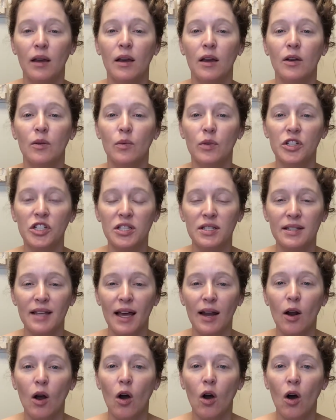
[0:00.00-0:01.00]
which is
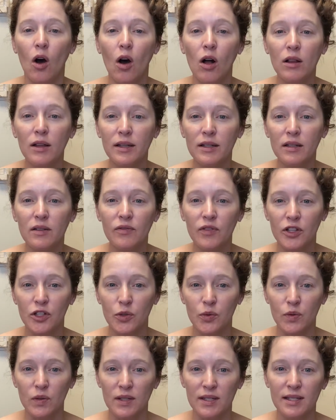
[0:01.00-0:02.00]
that all
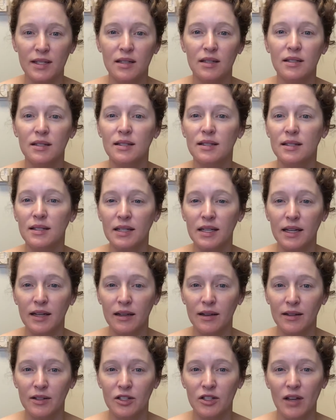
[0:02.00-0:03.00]
individuals
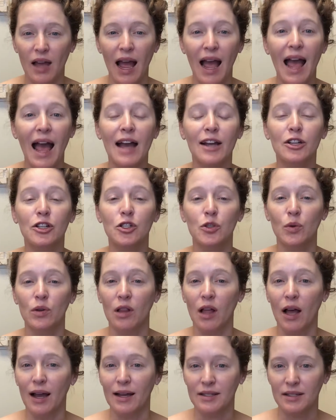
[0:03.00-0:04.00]
seek to
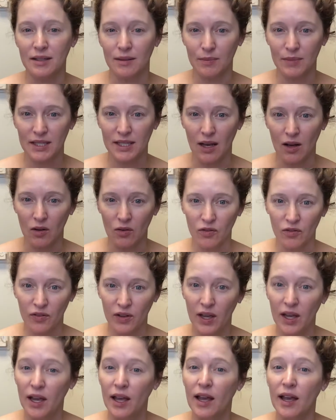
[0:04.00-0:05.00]
actualize themselves
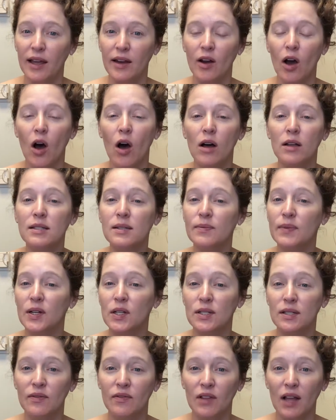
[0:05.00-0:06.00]
in all
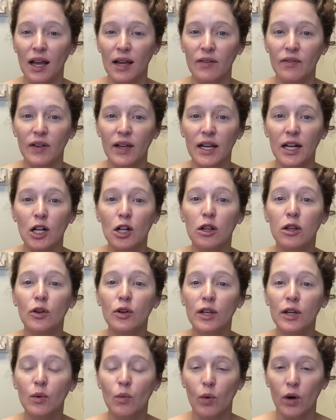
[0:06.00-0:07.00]
spheres of life,
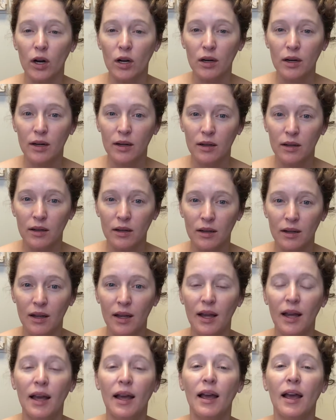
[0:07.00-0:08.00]
including work,
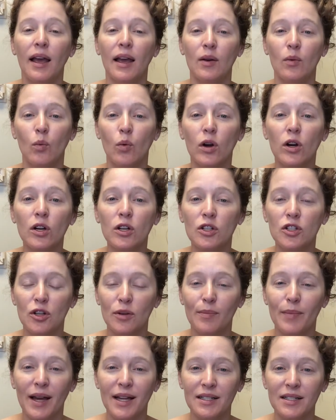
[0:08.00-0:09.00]
and workers are
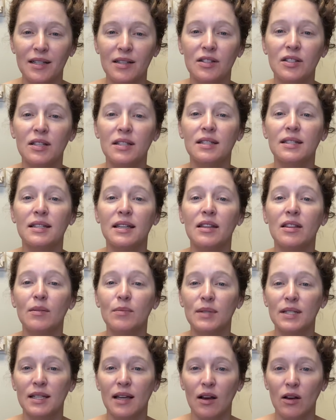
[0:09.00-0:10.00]
meant to see
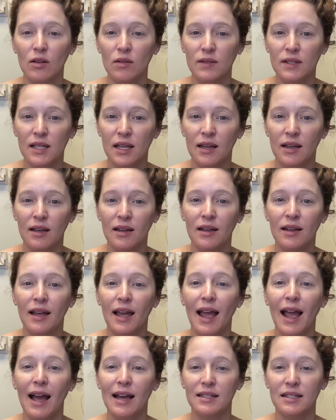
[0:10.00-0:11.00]
themselves
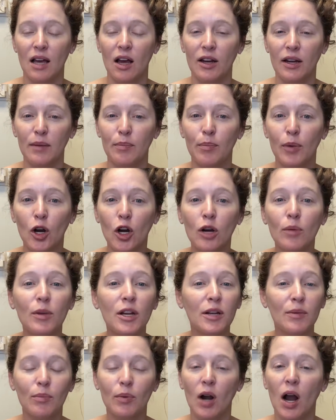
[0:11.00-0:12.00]
as on a
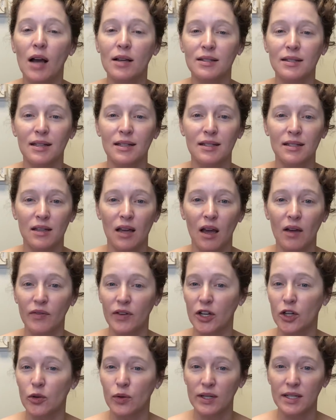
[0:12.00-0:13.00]
permanent process of
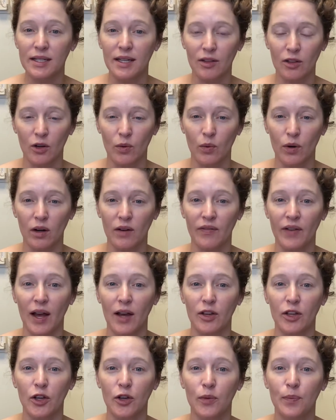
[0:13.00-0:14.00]
increasing their work
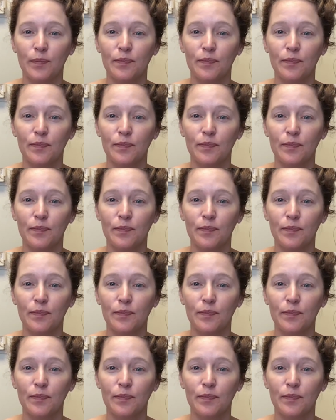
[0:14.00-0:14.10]
value